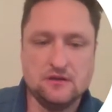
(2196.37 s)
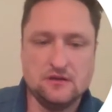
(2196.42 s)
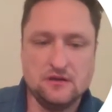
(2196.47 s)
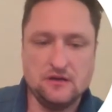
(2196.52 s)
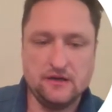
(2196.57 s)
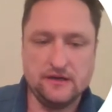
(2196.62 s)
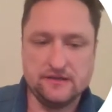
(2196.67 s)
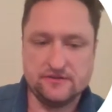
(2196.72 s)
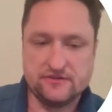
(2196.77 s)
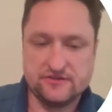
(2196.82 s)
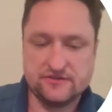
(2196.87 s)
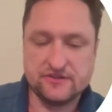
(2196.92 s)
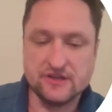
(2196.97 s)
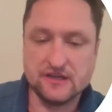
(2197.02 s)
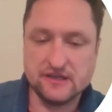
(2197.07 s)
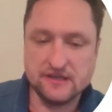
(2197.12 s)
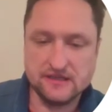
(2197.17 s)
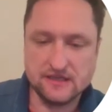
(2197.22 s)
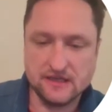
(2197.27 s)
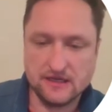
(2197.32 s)
All right,
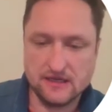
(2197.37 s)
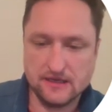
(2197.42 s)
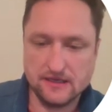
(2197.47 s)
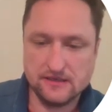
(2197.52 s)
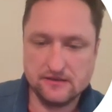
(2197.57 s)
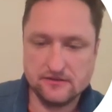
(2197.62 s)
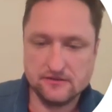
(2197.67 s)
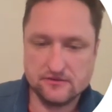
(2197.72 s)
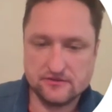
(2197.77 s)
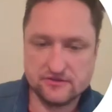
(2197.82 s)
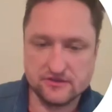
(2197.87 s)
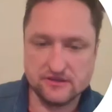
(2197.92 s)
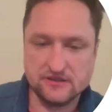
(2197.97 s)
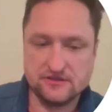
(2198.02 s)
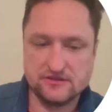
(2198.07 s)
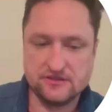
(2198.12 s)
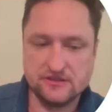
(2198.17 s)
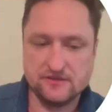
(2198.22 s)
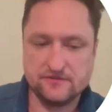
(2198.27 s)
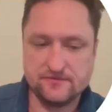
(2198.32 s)
study guide, study
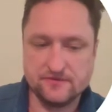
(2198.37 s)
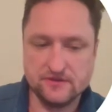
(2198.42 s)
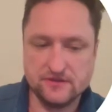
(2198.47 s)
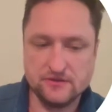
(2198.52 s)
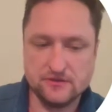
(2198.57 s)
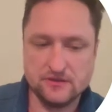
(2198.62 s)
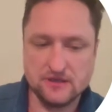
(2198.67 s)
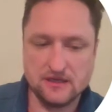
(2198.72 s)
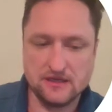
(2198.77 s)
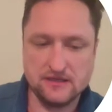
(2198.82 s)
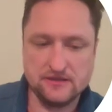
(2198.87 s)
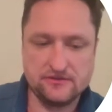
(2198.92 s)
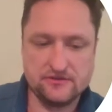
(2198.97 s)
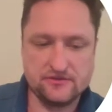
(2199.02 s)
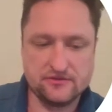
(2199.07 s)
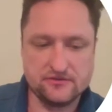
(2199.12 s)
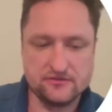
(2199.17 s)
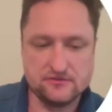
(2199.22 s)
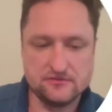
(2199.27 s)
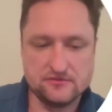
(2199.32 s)
sheet for you guys.